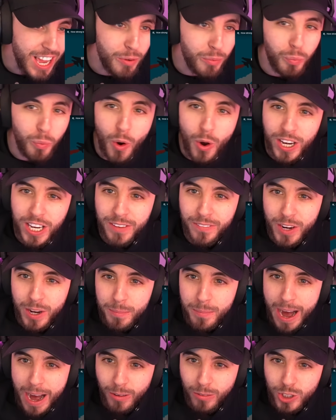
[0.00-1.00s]
it won't even
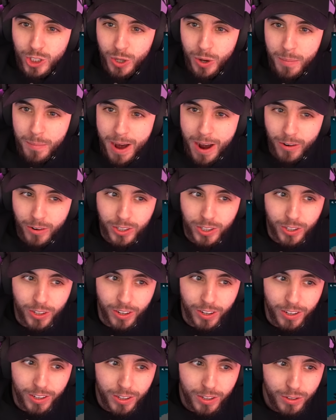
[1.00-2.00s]
amount to
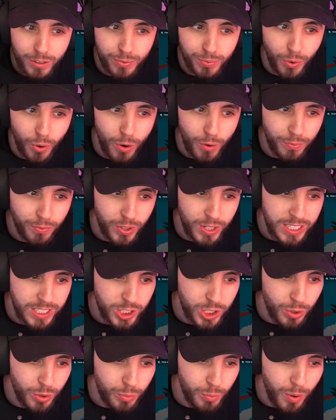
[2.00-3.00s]
America. Four, three,
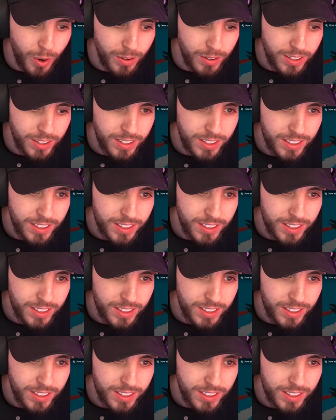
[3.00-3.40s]
two, one.